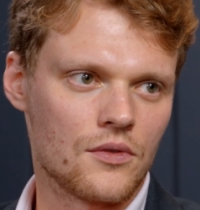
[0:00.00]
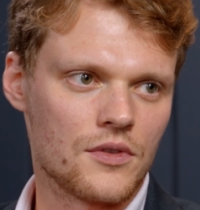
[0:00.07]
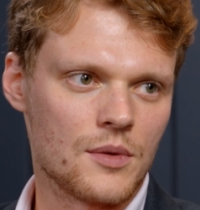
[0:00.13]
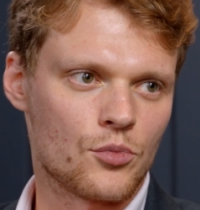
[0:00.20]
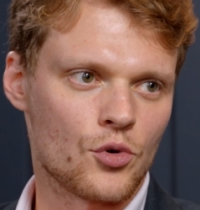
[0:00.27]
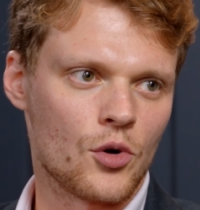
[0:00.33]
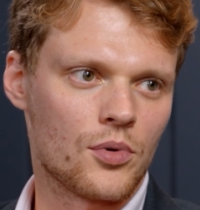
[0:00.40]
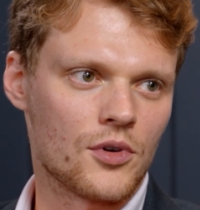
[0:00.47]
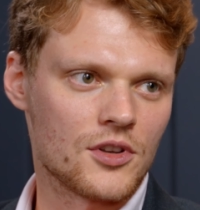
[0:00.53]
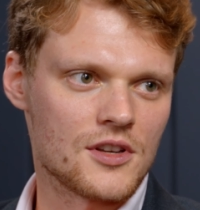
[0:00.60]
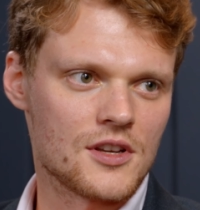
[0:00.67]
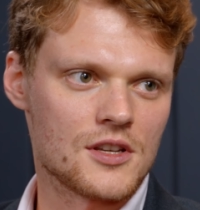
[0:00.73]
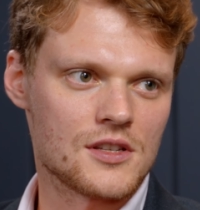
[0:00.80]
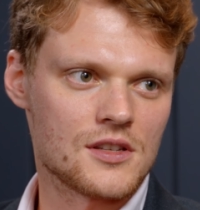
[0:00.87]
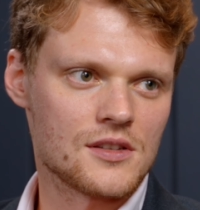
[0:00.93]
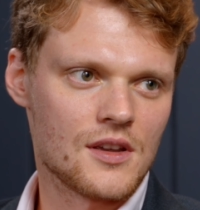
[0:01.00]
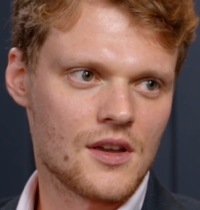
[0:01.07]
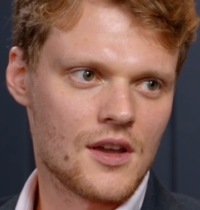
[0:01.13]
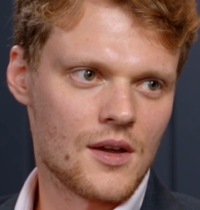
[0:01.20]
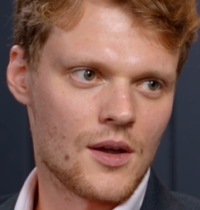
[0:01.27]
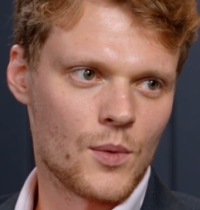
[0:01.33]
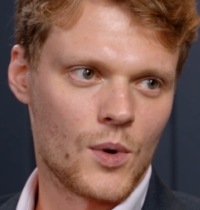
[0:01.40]
of the properties,
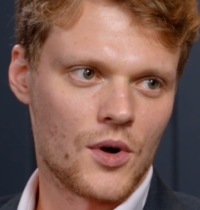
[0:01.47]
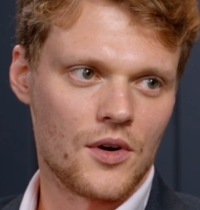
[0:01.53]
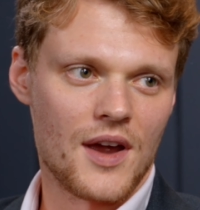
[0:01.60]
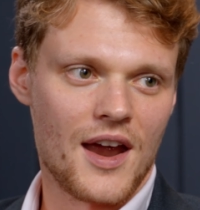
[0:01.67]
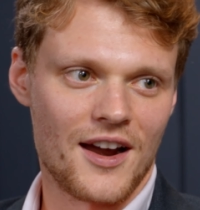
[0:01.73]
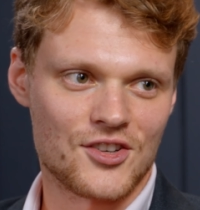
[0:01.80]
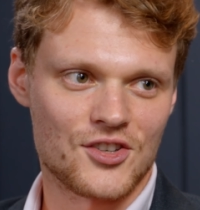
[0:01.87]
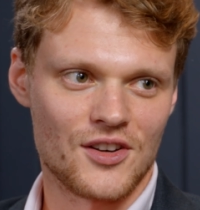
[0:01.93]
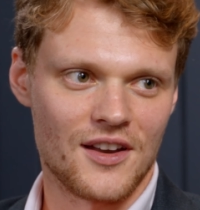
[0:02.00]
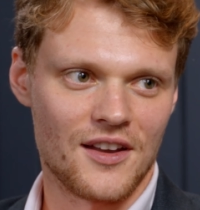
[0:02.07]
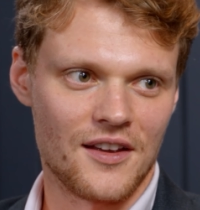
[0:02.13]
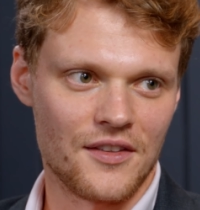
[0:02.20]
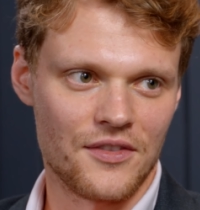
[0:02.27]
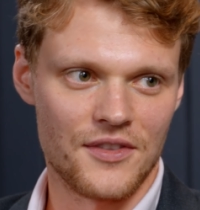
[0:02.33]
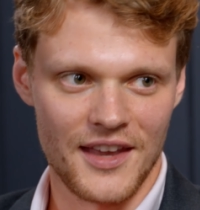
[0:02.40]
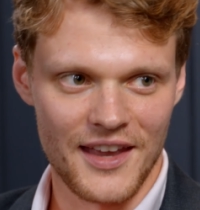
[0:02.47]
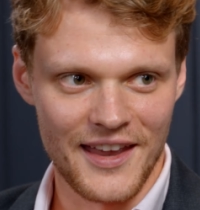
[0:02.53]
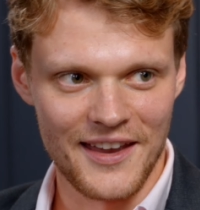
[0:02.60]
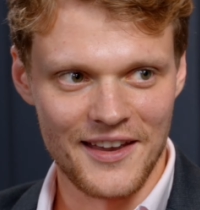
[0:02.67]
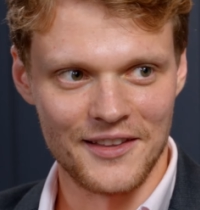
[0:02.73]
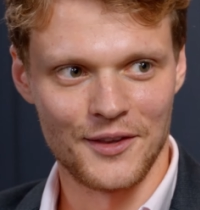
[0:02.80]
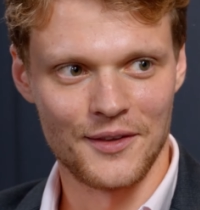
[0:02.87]
where actually the
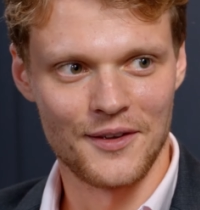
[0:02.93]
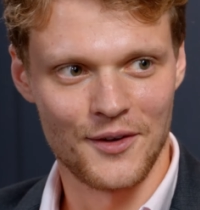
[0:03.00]
heat